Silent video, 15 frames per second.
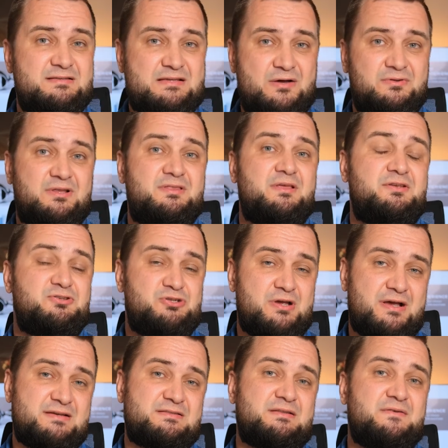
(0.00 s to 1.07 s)
sounded
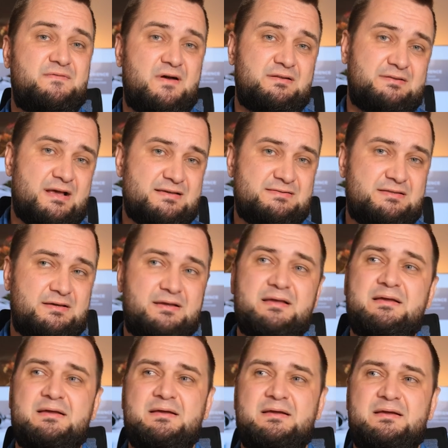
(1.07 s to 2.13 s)
just fantastic.
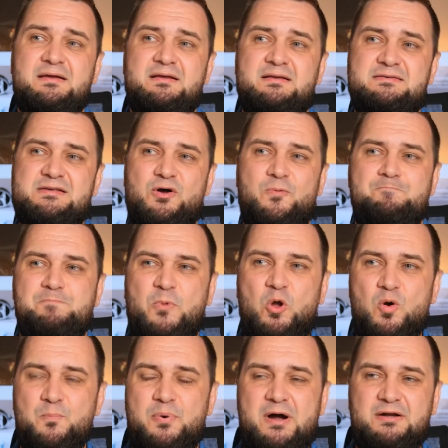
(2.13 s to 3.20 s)
So,
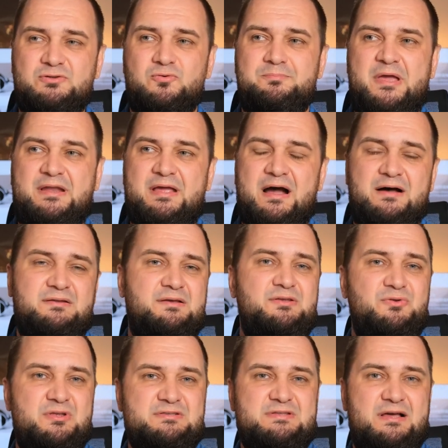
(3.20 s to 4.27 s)
compared to many other
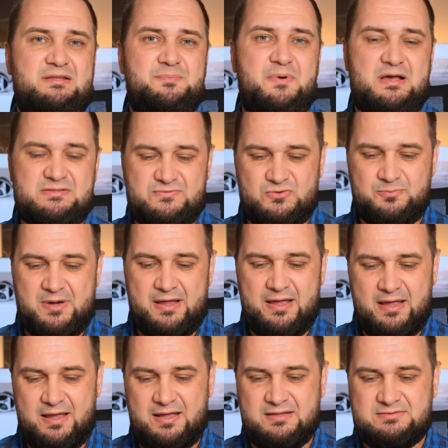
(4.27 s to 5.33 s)
units that passed through my
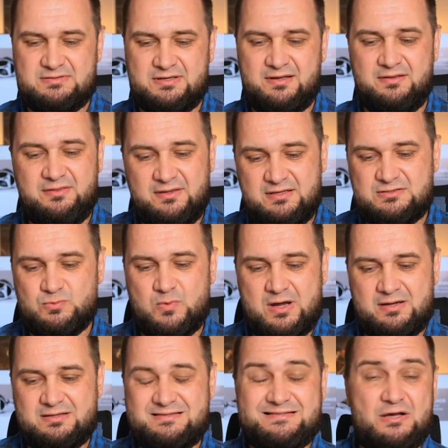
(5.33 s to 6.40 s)
hands, this
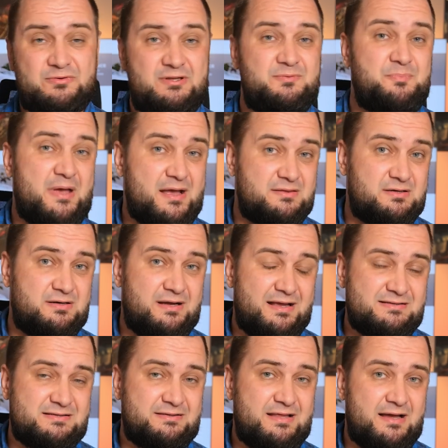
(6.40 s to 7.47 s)
one sounded better
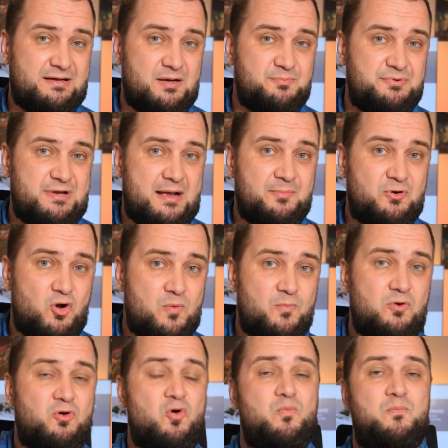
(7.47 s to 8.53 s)
as a DAC and preamp
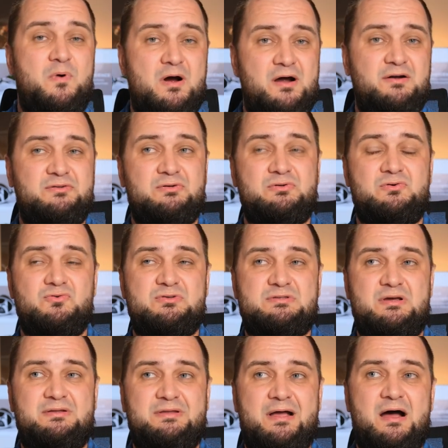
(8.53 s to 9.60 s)
combo compared to
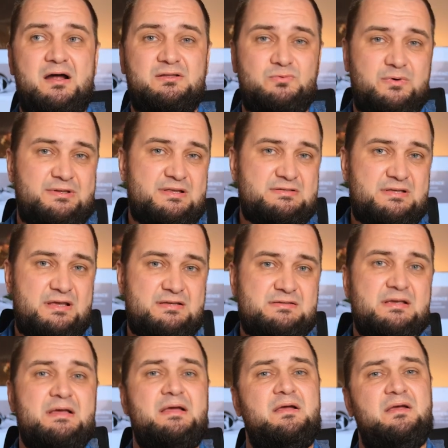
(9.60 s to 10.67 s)
Gustard
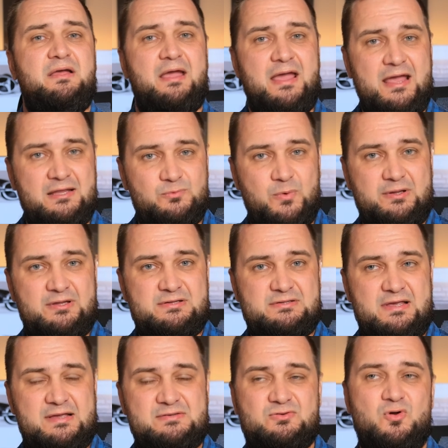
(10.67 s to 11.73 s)
R26,
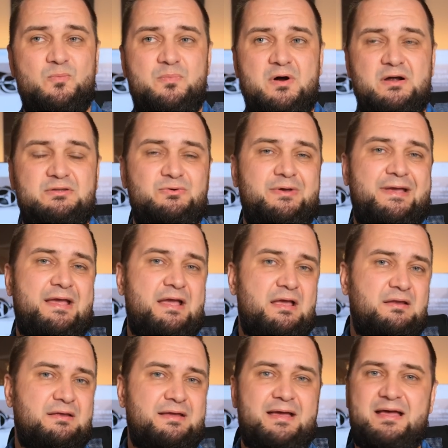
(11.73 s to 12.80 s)
A26, compared to
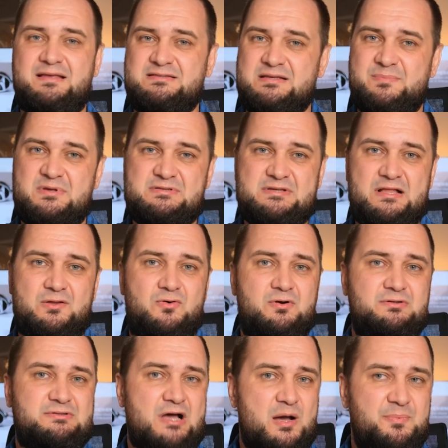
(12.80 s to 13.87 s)
any SMSL
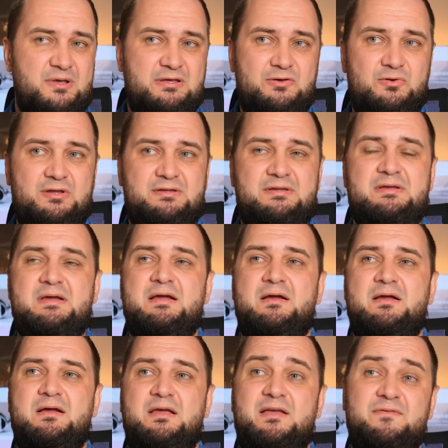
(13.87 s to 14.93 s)
or tapping unit,
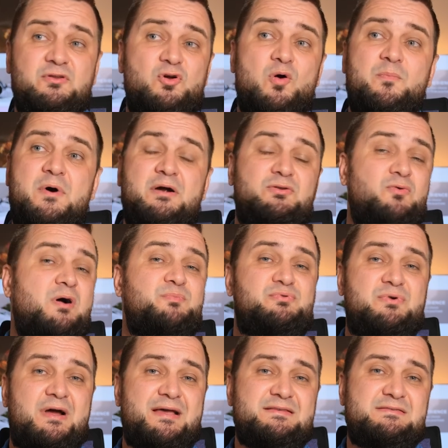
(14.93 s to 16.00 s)
even compared to a
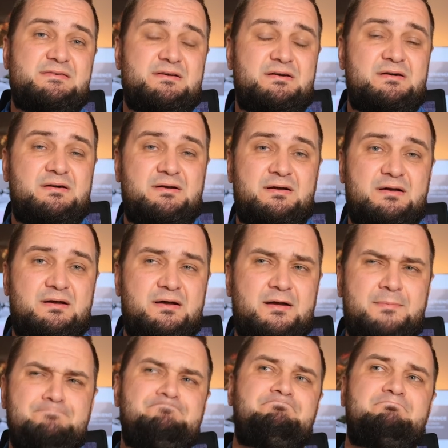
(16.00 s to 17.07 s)

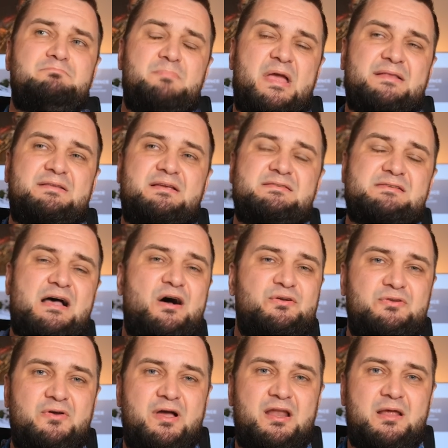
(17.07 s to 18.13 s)
pricier Matrix
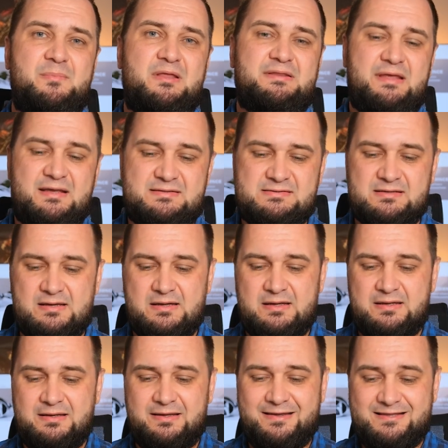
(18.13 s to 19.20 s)
Audio Element X.
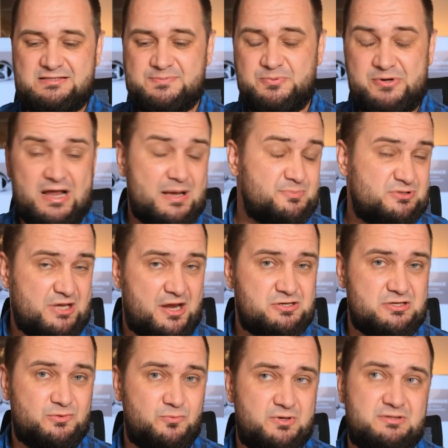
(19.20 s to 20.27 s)
Its preamp
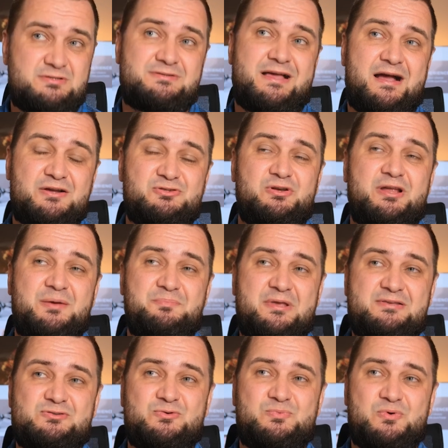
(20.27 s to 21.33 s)
section was actually a
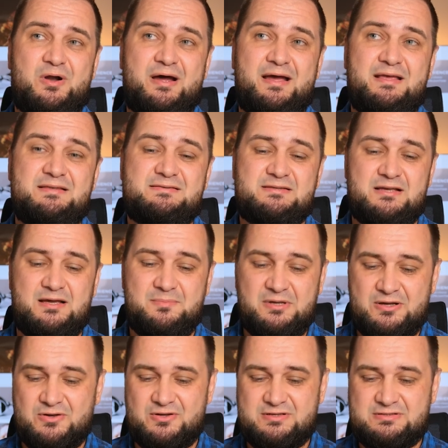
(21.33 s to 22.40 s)
big surprise
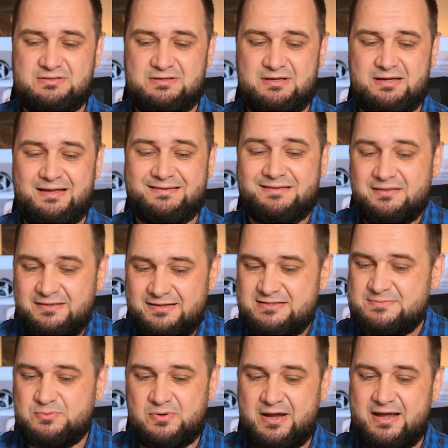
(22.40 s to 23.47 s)
because at
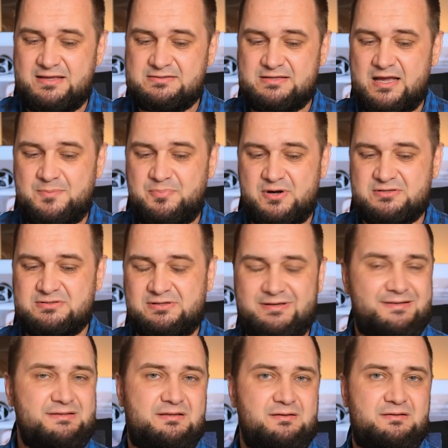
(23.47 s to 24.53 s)
this price I
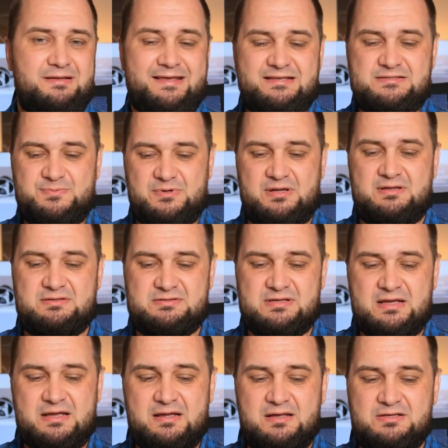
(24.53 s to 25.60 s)
personally didn't experience
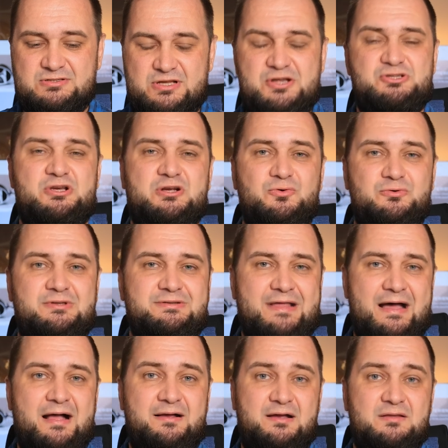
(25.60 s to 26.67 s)
such a good
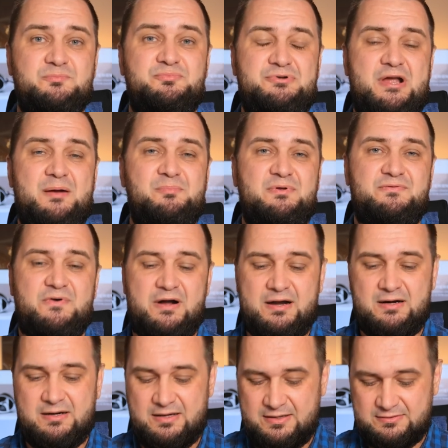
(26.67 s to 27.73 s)
DAC and
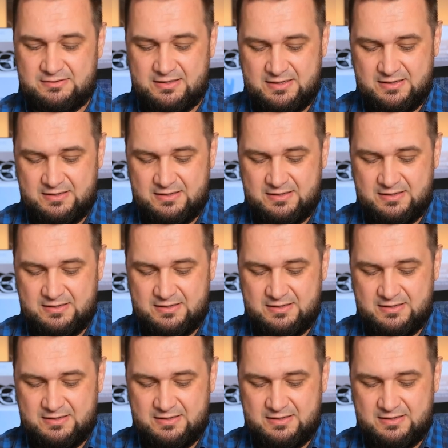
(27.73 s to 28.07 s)
preamplifier, and